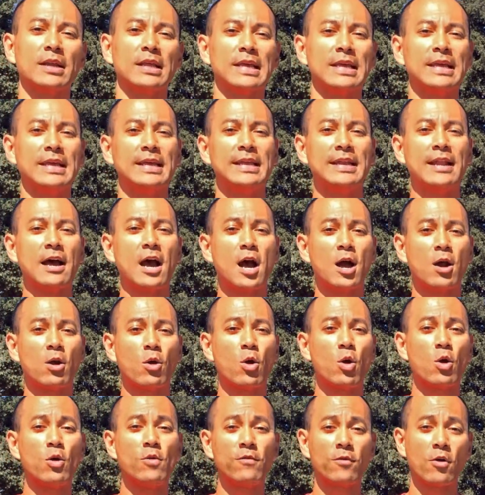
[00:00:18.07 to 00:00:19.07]
in our
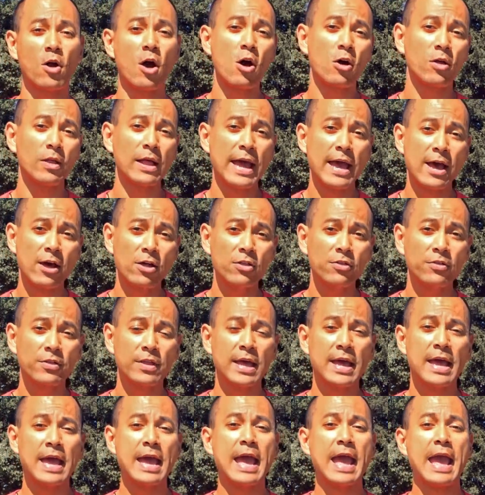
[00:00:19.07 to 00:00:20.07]
overall health
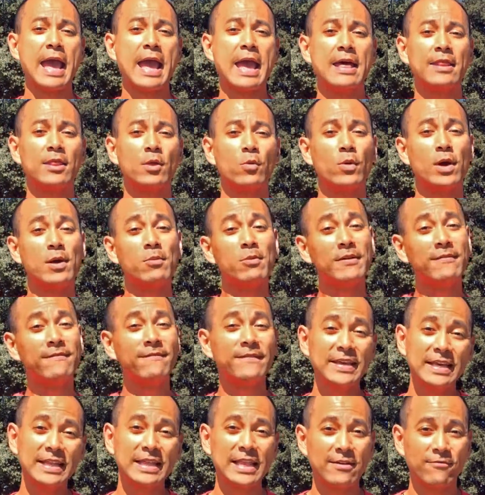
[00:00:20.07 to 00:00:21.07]
and the way we
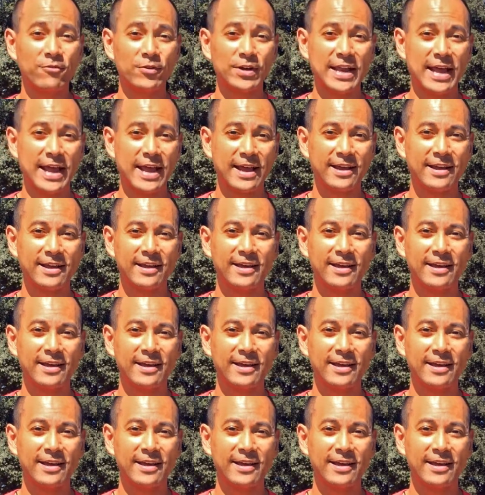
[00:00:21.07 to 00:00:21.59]
feel every day,